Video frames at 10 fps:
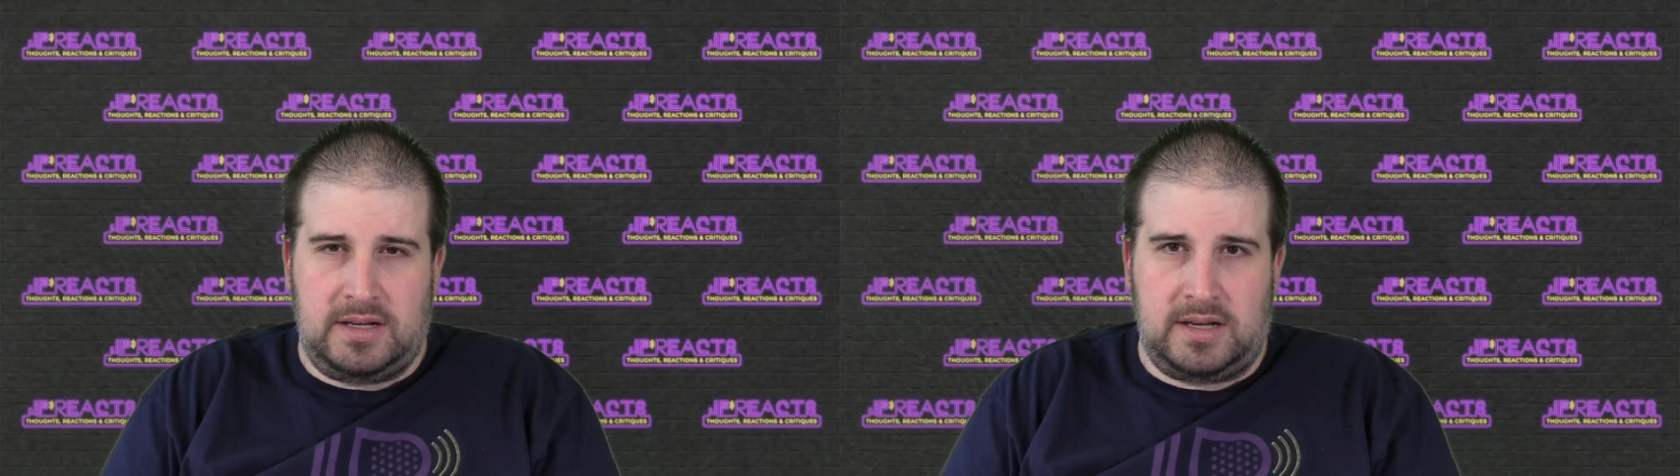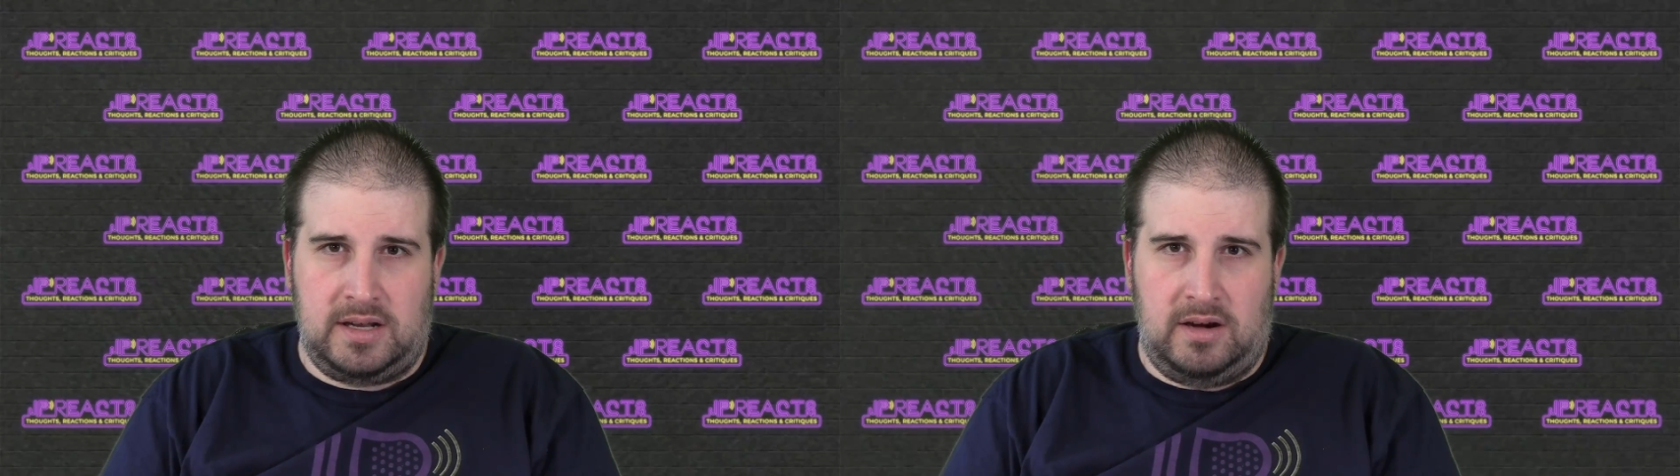
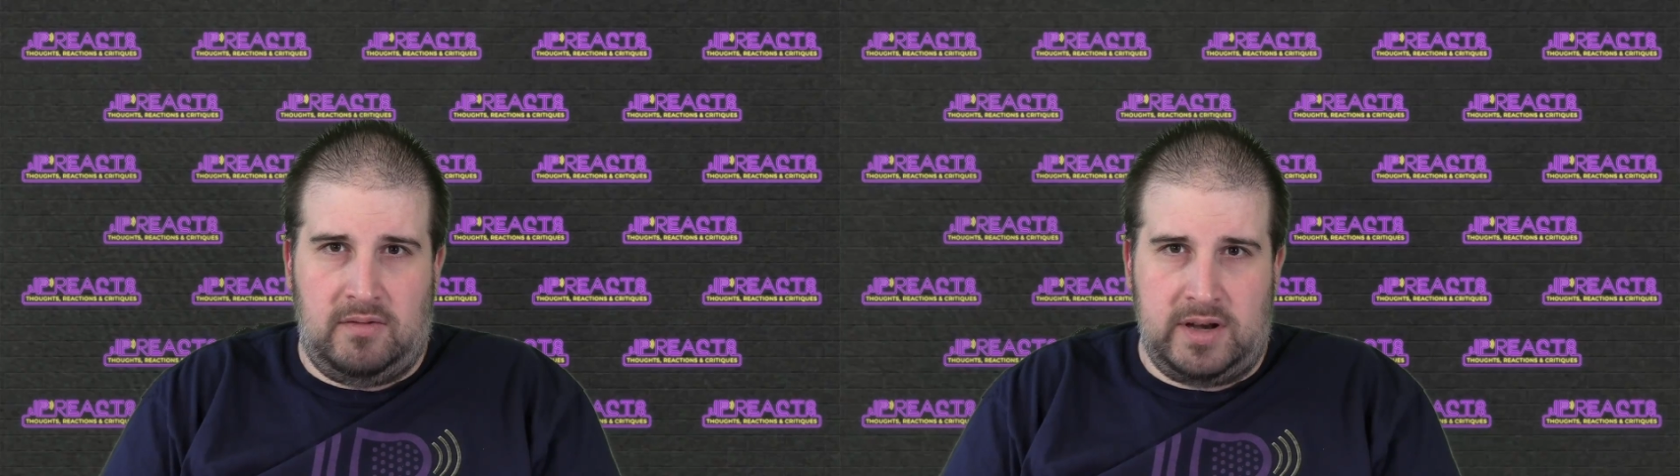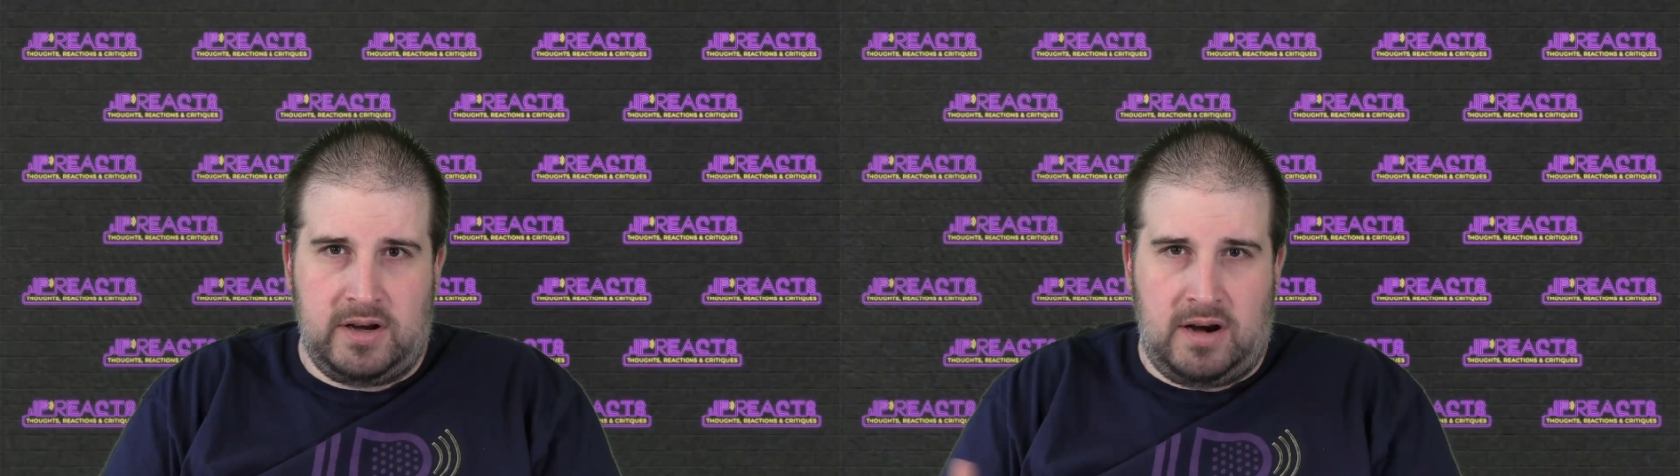
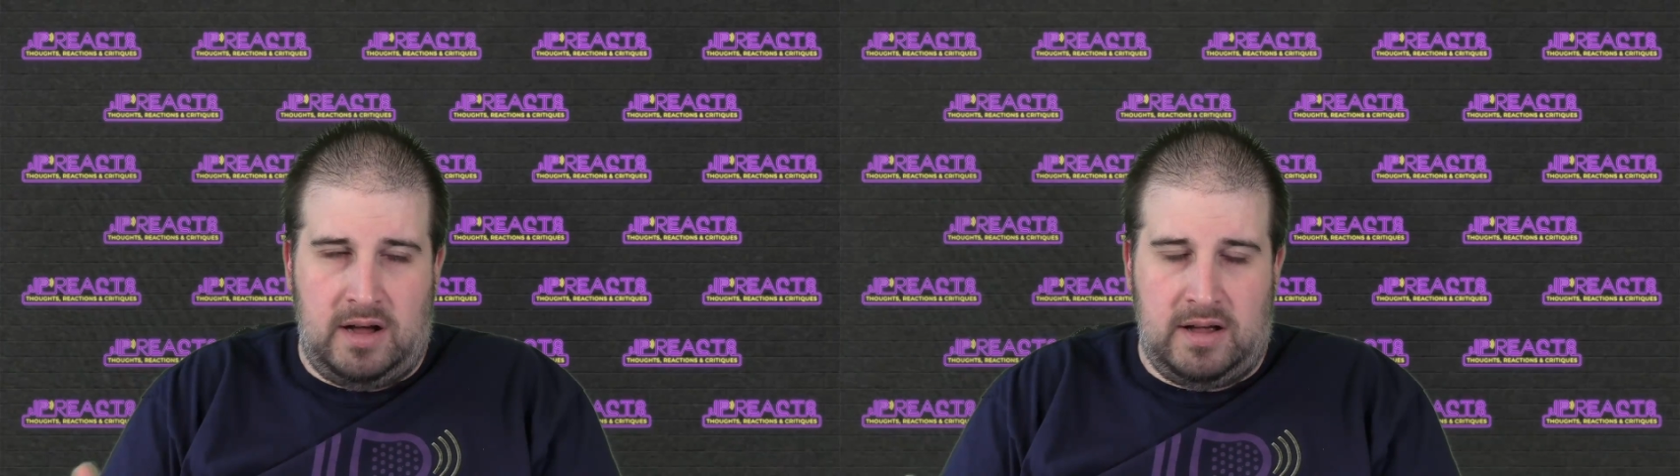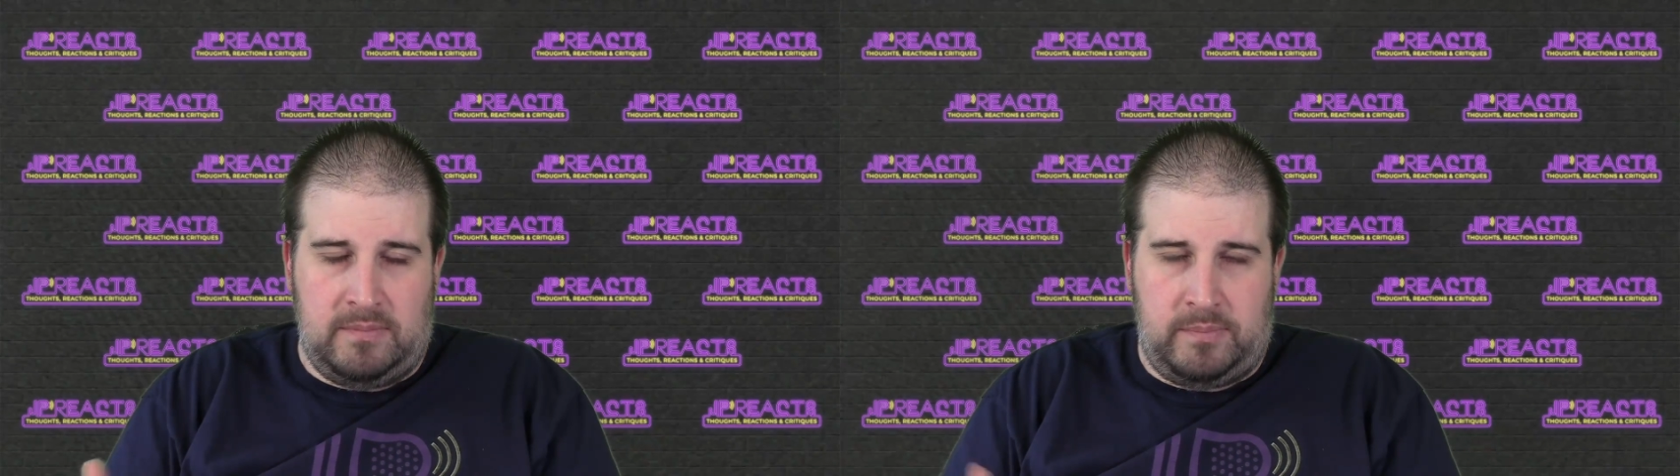When
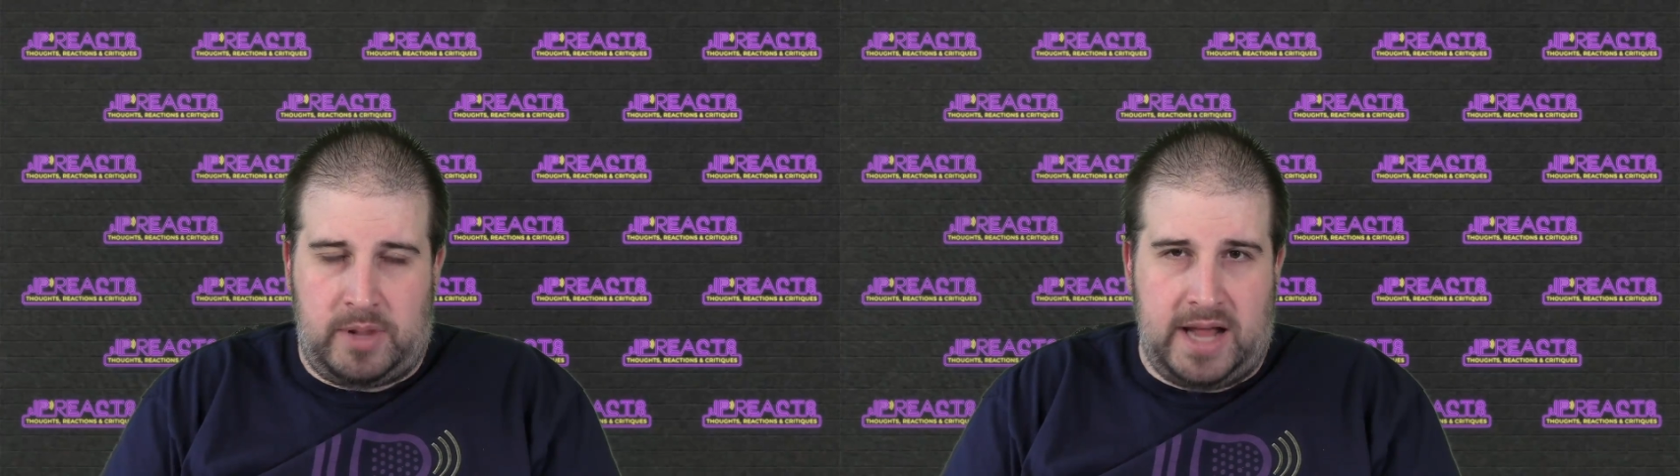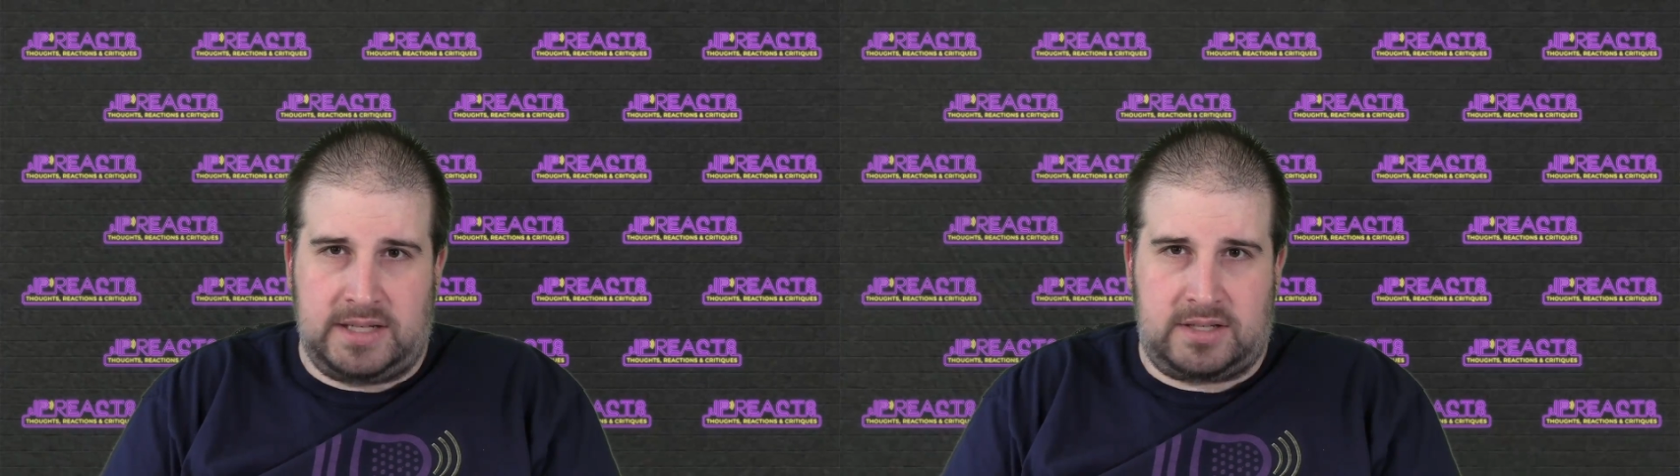
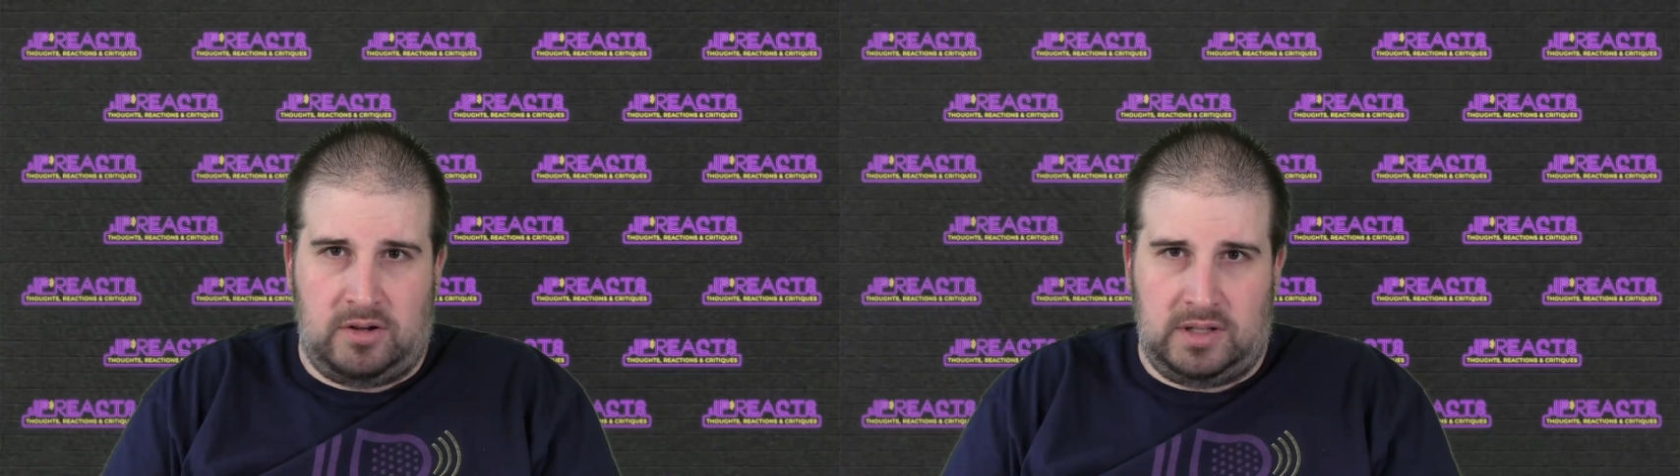plants